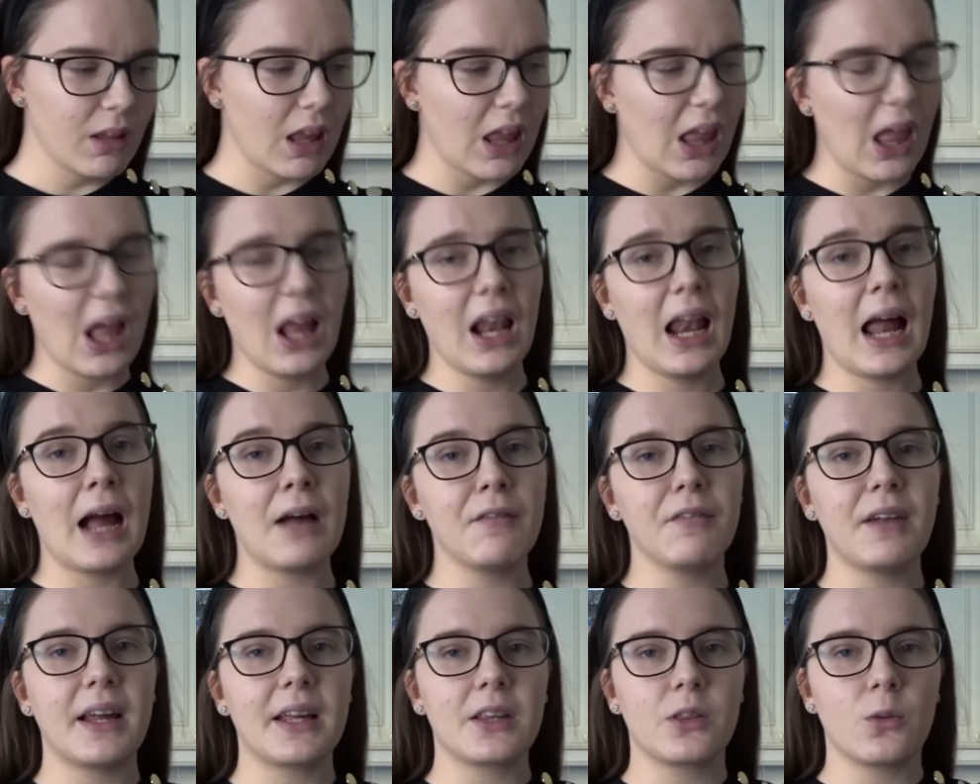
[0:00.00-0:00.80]
I'll
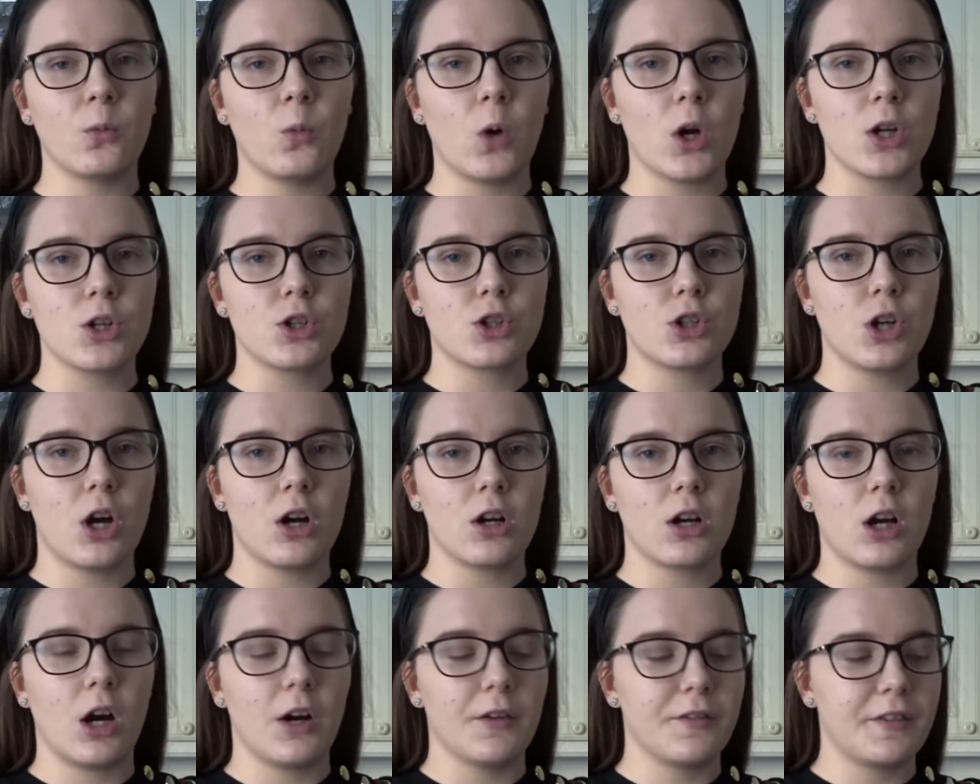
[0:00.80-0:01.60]
have like the one
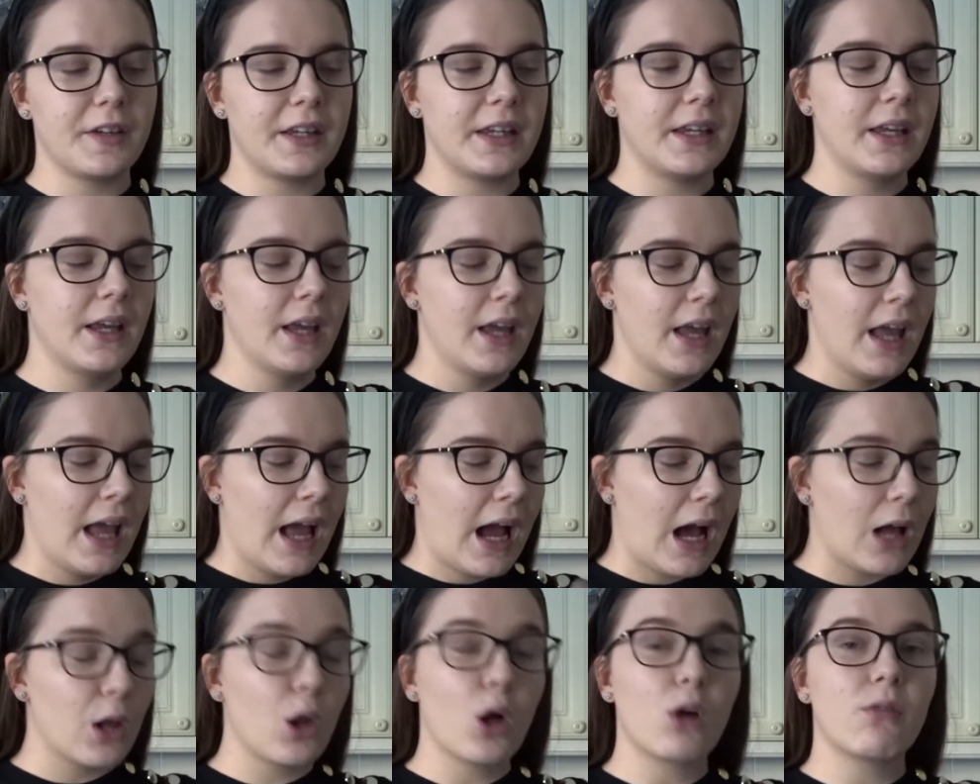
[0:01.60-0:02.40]
shot coffee,
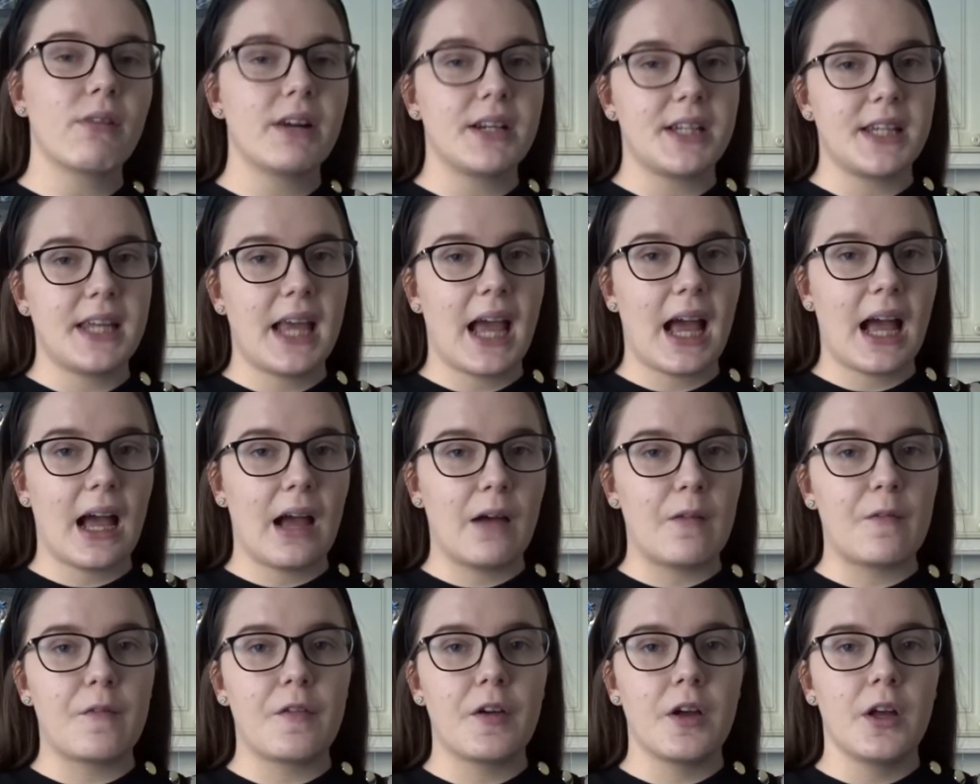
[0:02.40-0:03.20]
I'll already
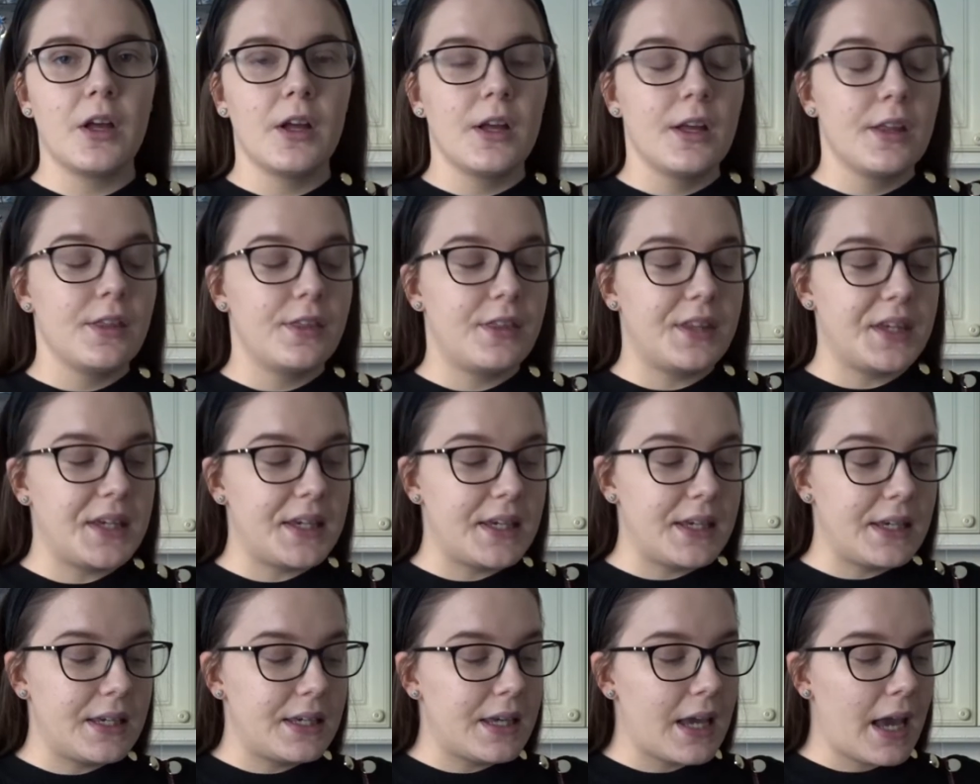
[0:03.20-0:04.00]
have
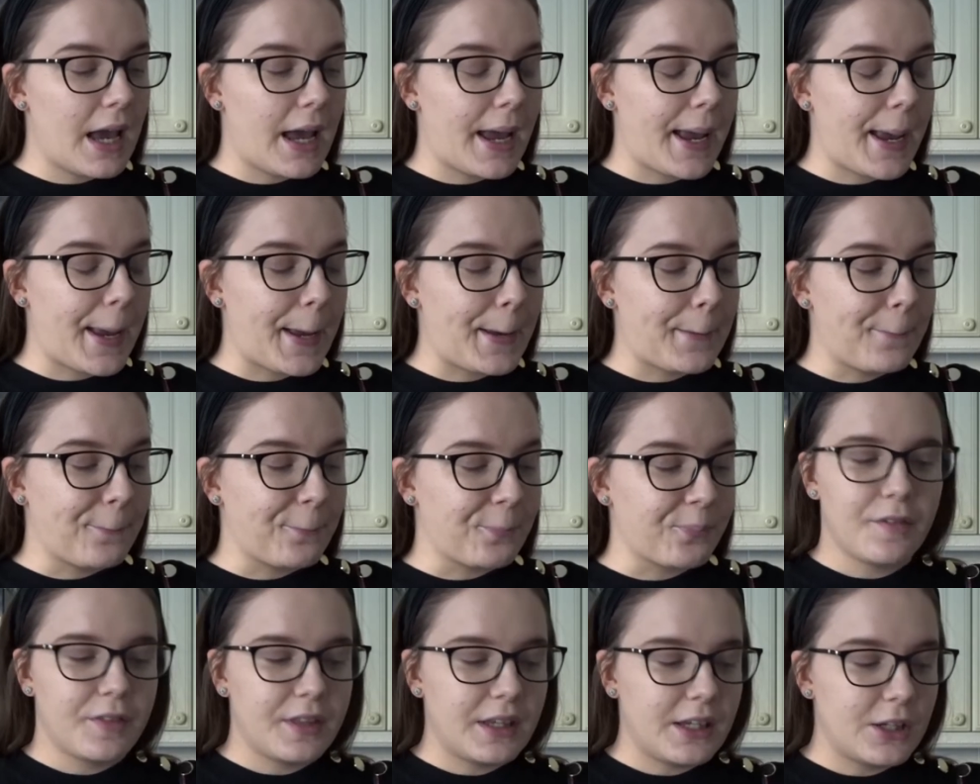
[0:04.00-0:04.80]
the
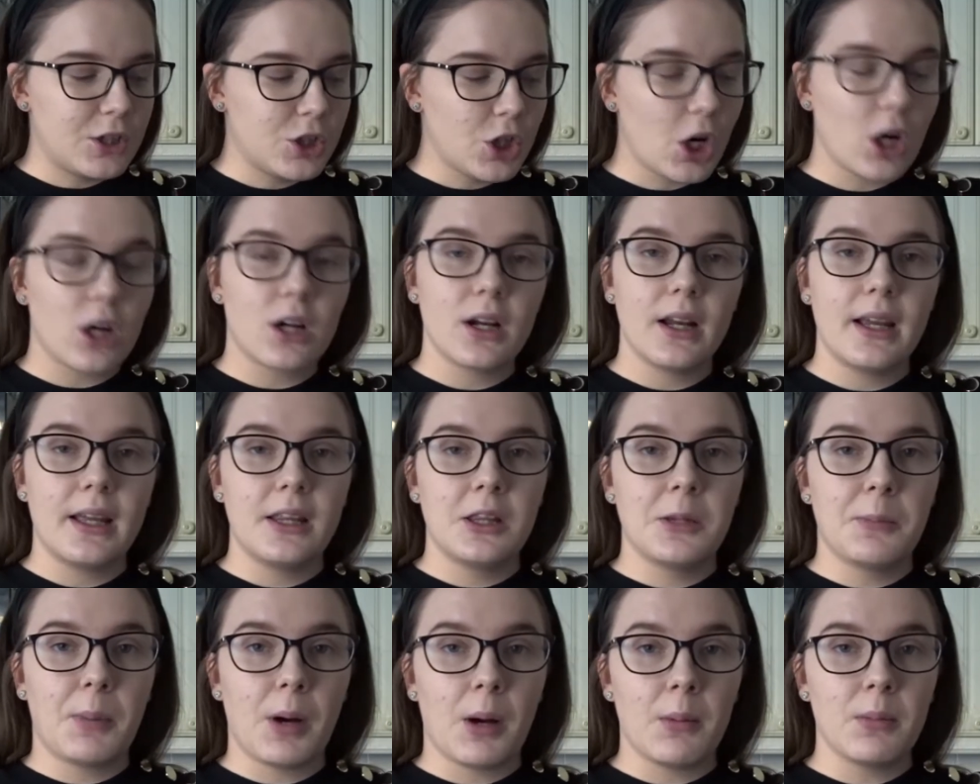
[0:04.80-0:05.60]
chocolate in
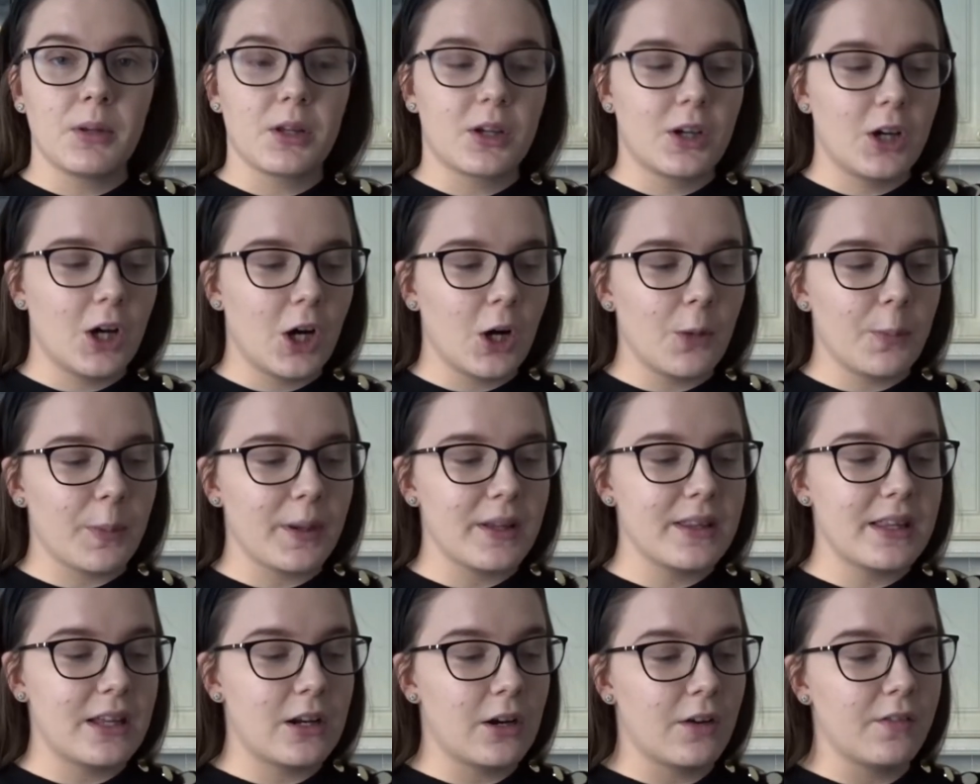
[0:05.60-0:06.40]
the bottom of the cup,
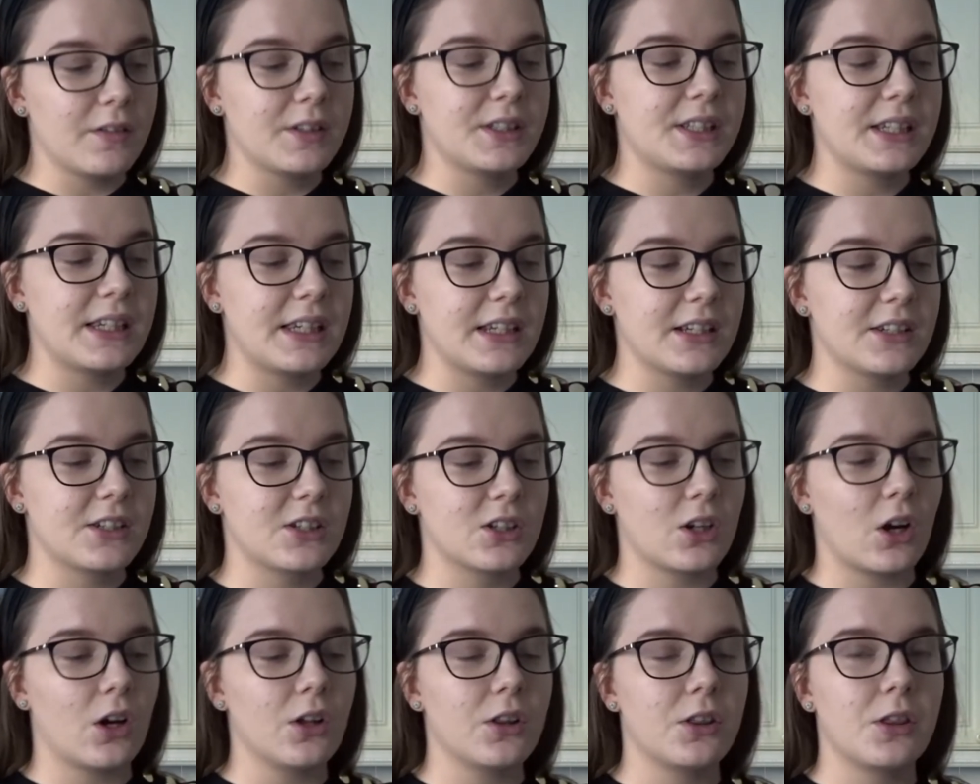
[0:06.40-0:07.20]
and then obviously it's
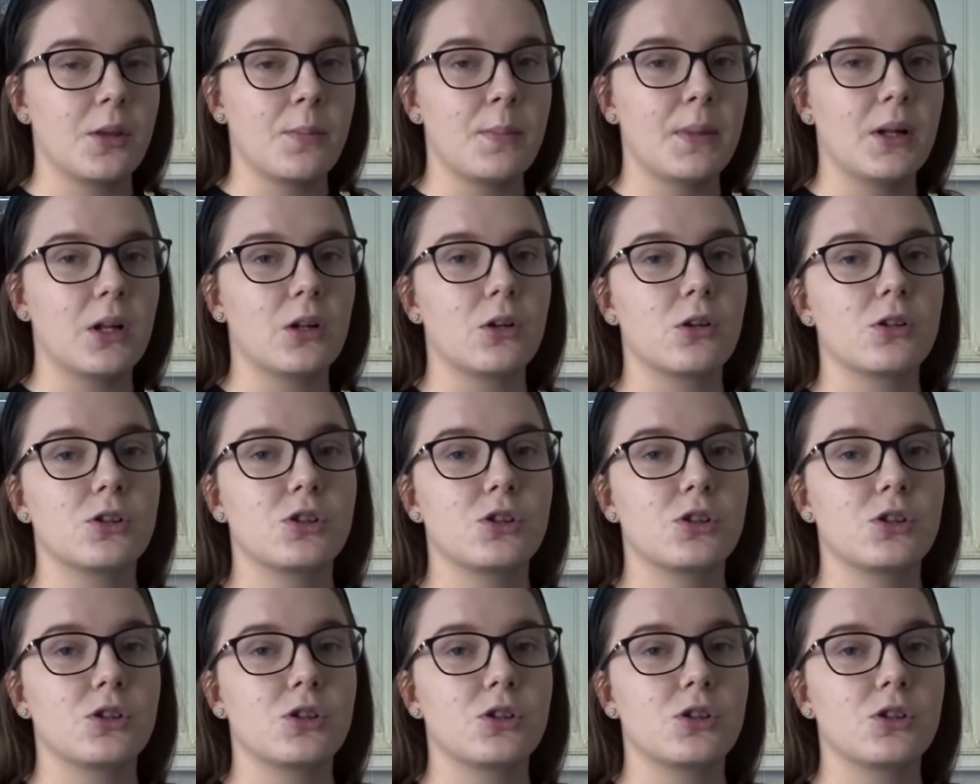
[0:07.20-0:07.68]
got the milk.